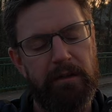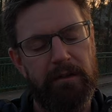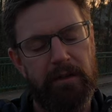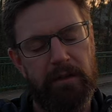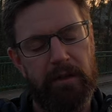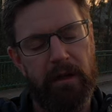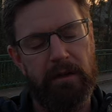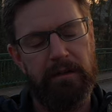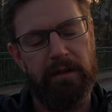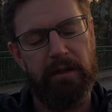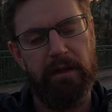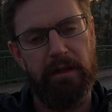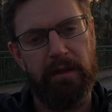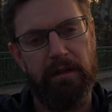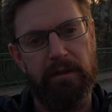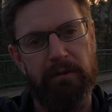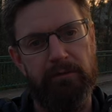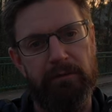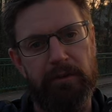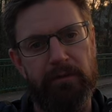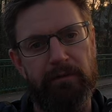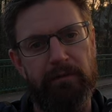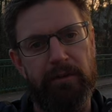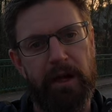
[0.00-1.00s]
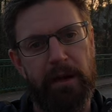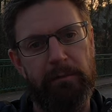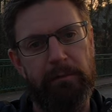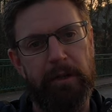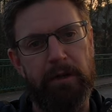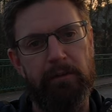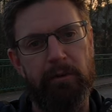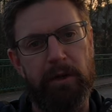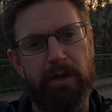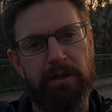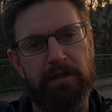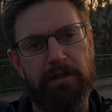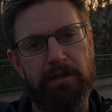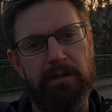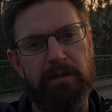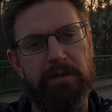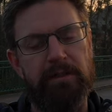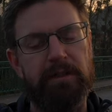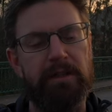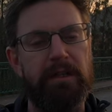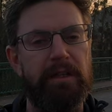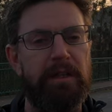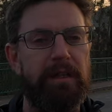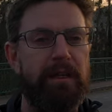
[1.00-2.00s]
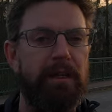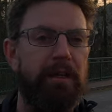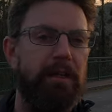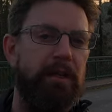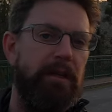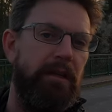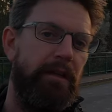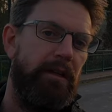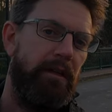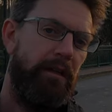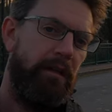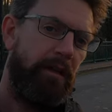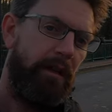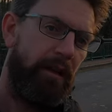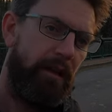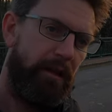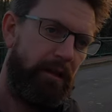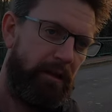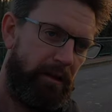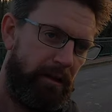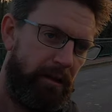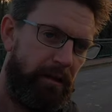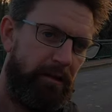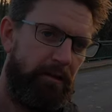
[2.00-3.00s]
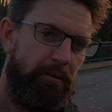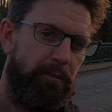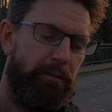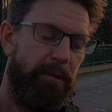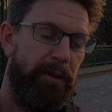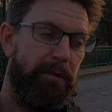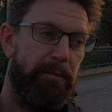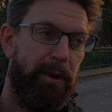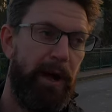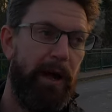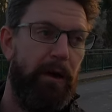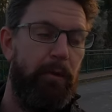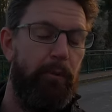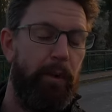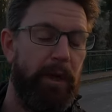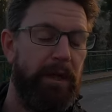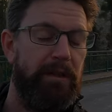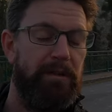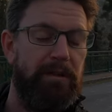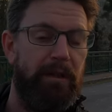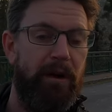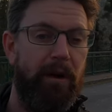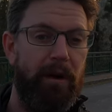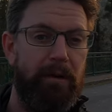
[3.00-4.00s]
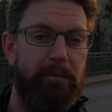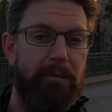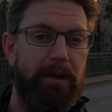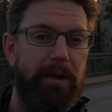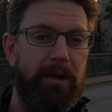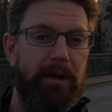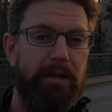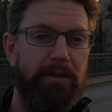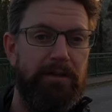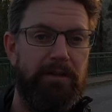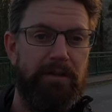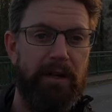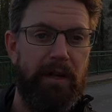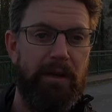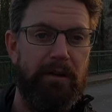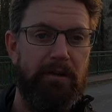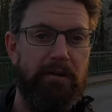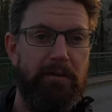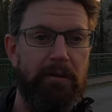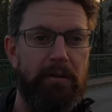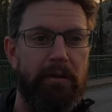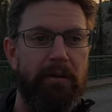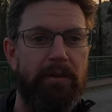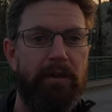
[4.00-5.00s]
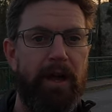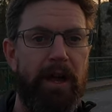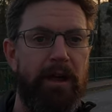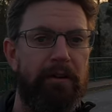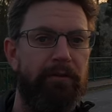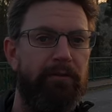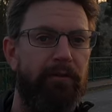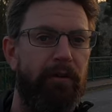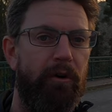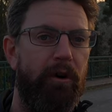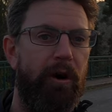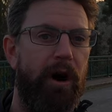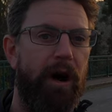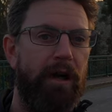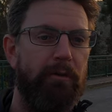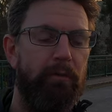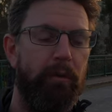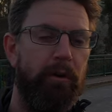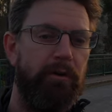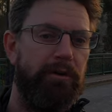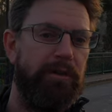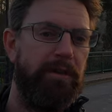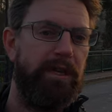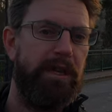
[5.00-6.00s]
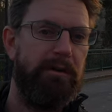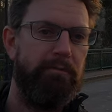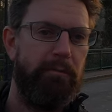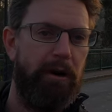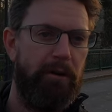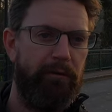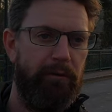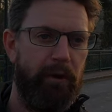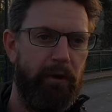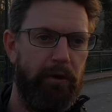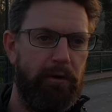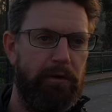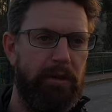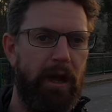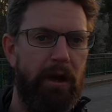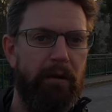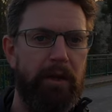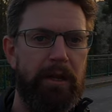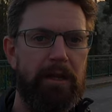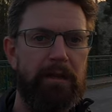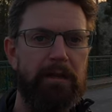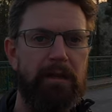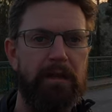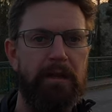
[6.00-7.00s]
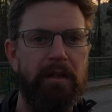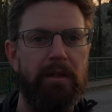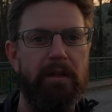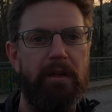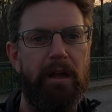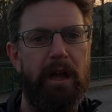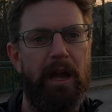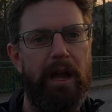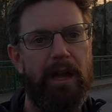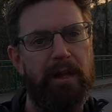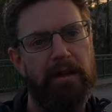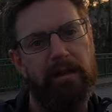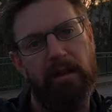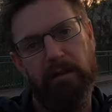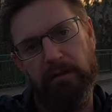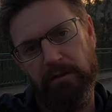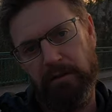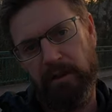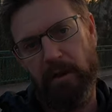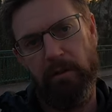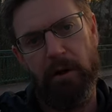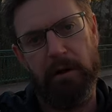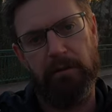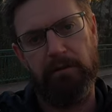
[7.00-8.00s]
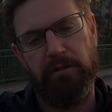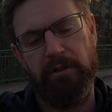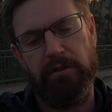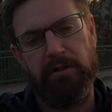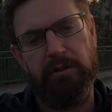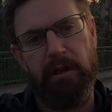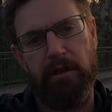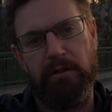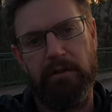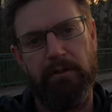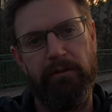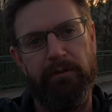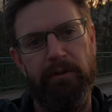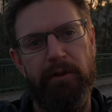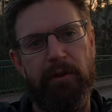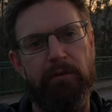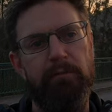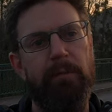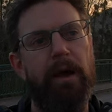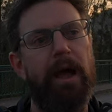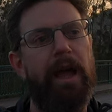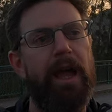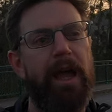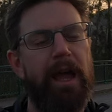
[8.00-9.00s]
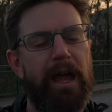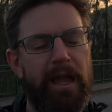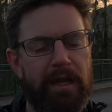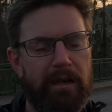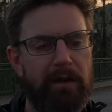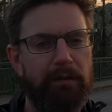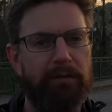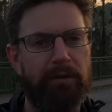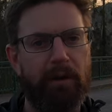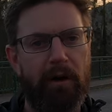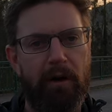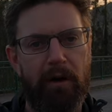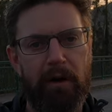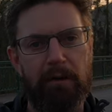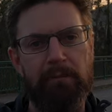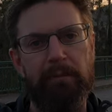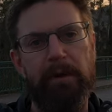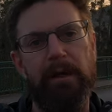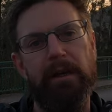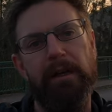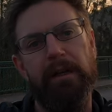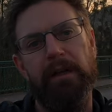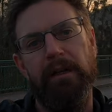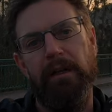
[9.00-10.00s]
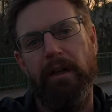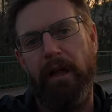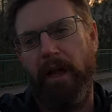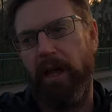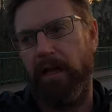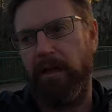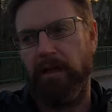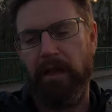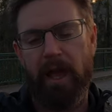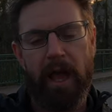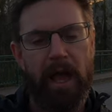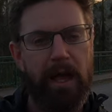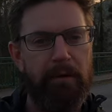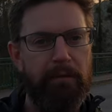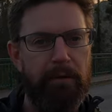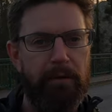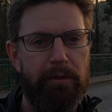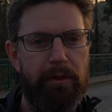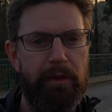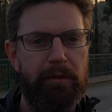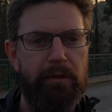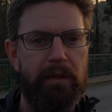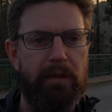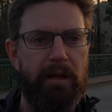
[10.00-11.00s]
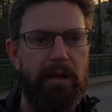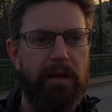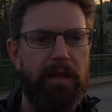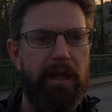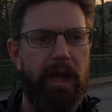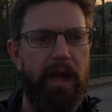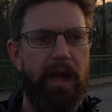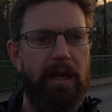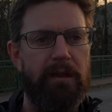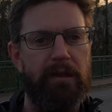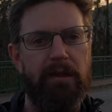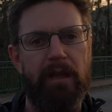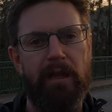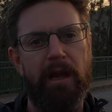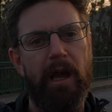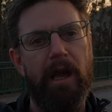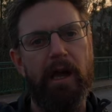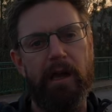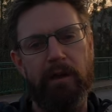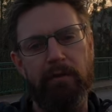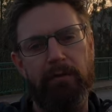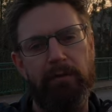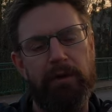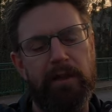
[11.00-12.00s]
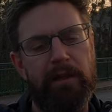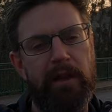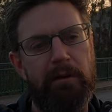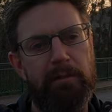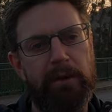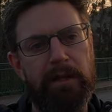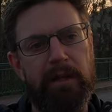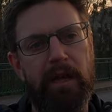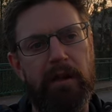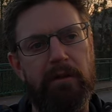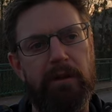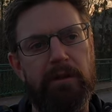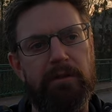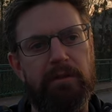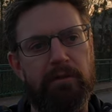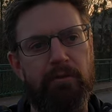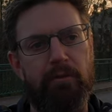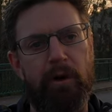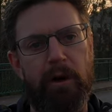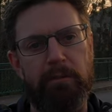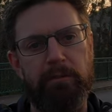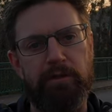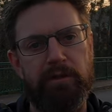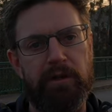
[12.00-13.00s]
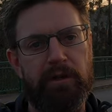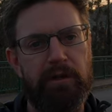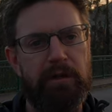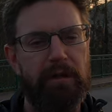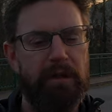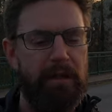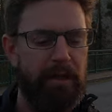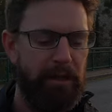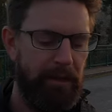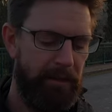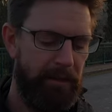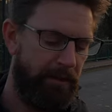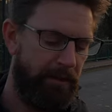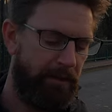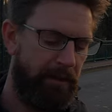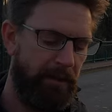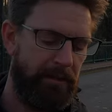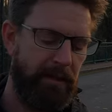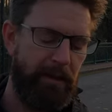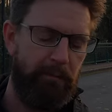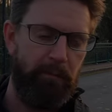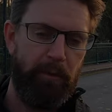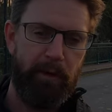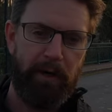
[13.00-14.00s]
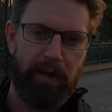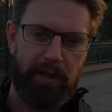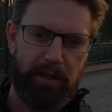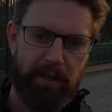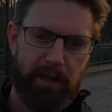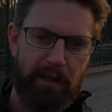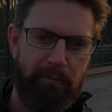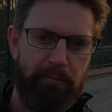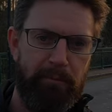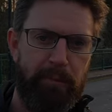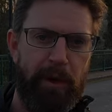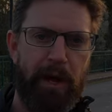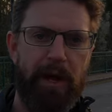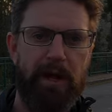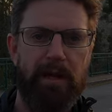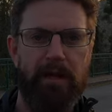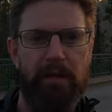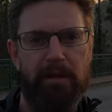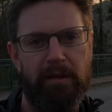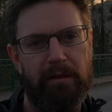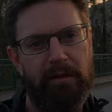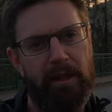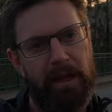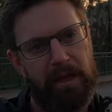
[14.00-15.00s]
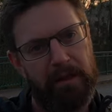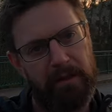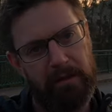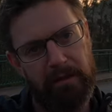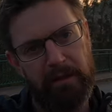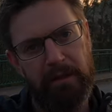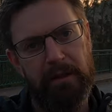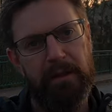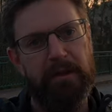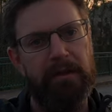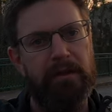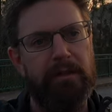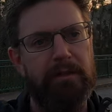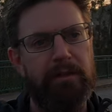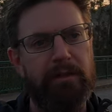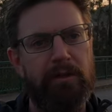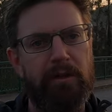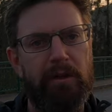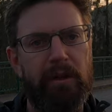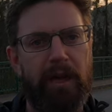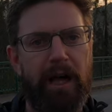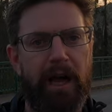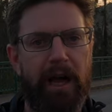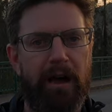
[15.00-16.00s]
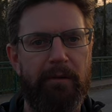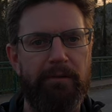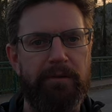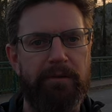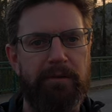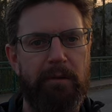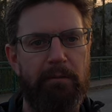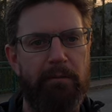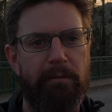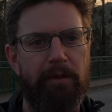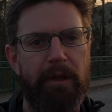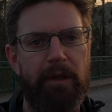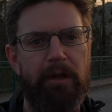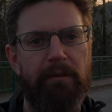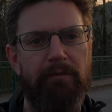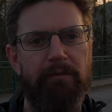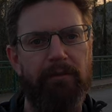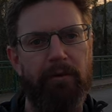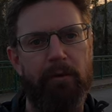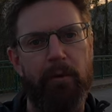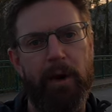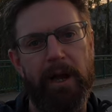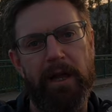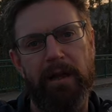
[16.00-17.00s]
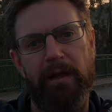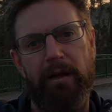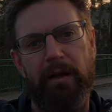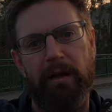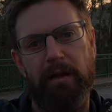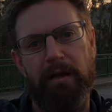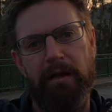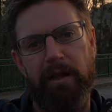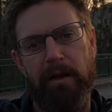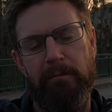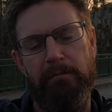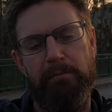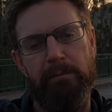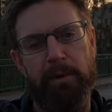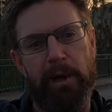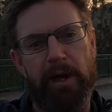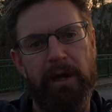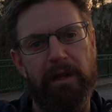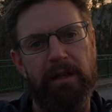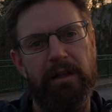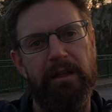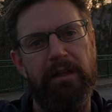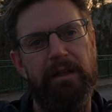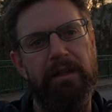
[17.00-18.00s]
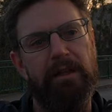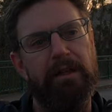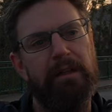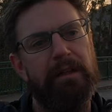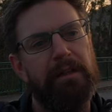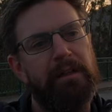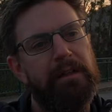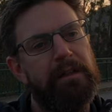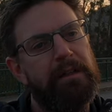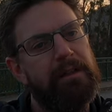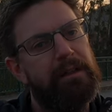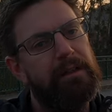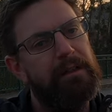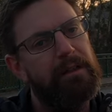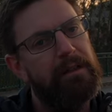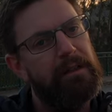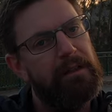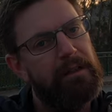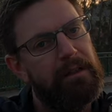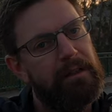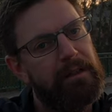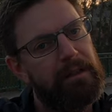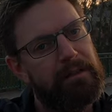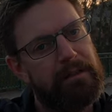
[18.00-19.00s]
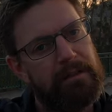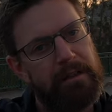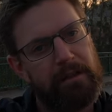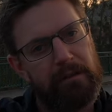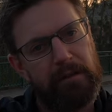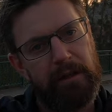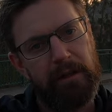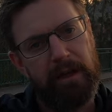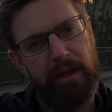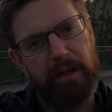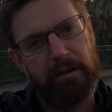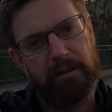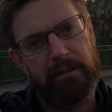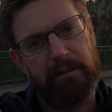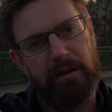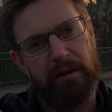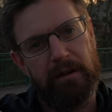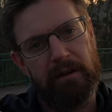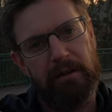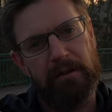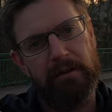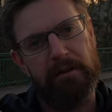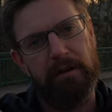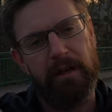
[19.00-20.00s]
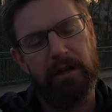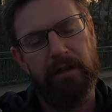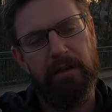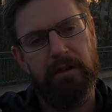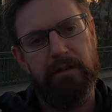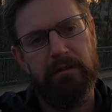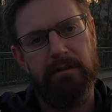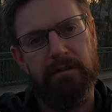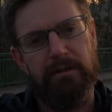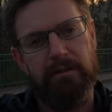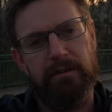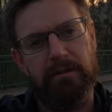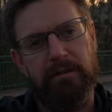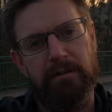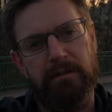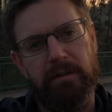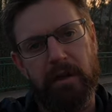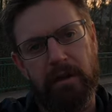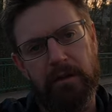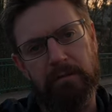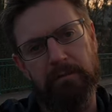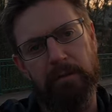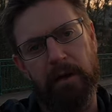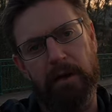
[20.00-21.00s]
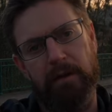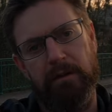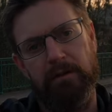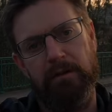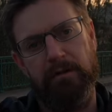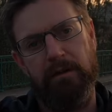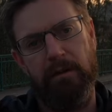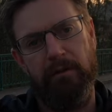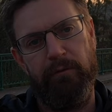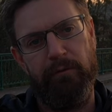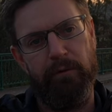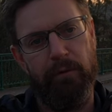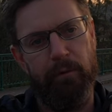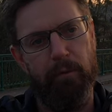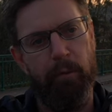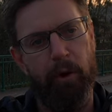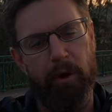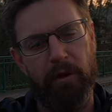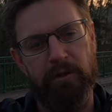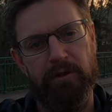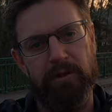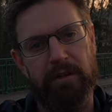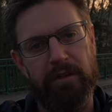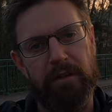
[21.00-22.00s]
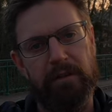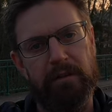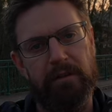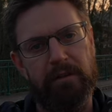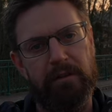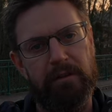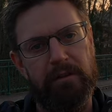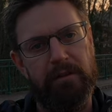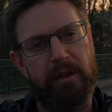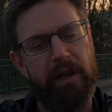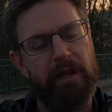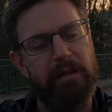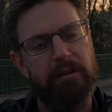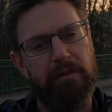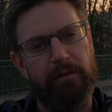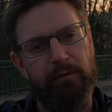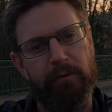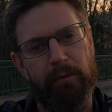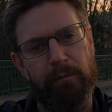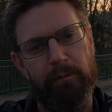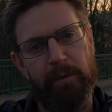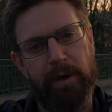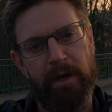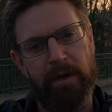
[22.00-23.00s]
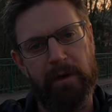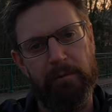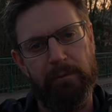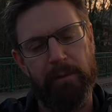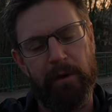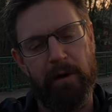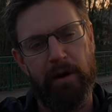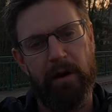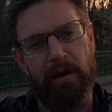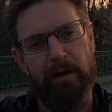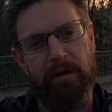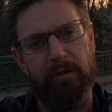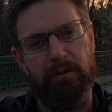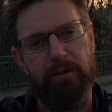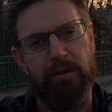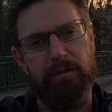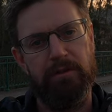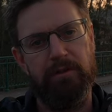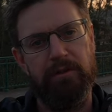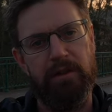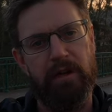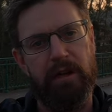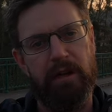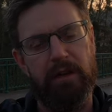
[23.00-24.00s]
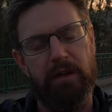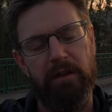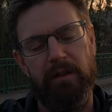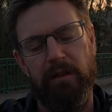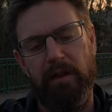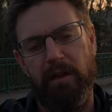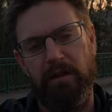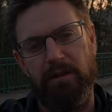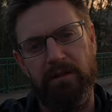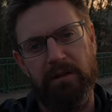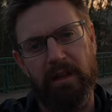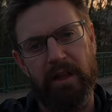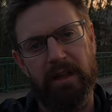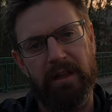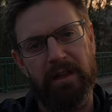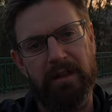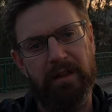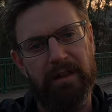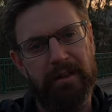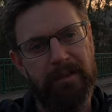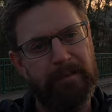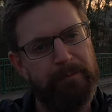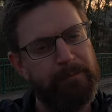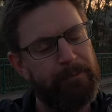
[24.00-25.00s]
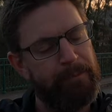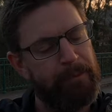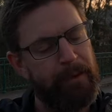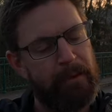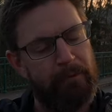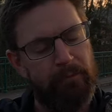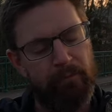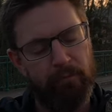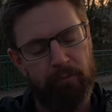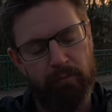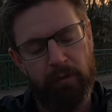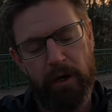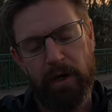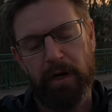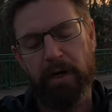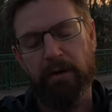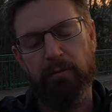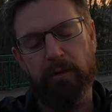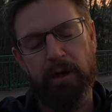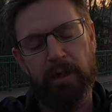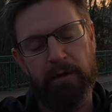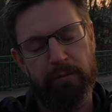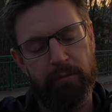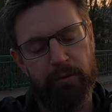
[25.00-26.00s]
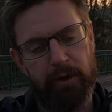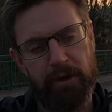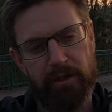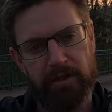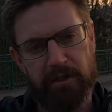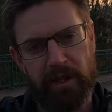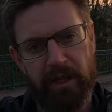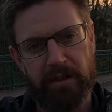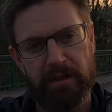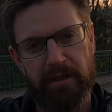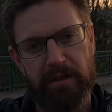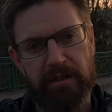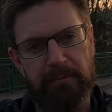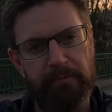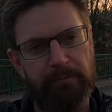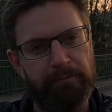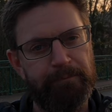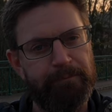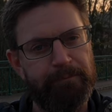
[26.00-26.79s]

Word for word: to the United Kingdom for family reasons in about a week's time, and so therefore I want to keep my vlog going, and so I'm just going to film ahead of time and get everything that I can, and then hopefully there'll be no interruption, and then when I come back then you'll have something for when I come back. Until the next time, thank you so much for watching. Thanks for being a part of the journey that I take. Really, really appreciate it.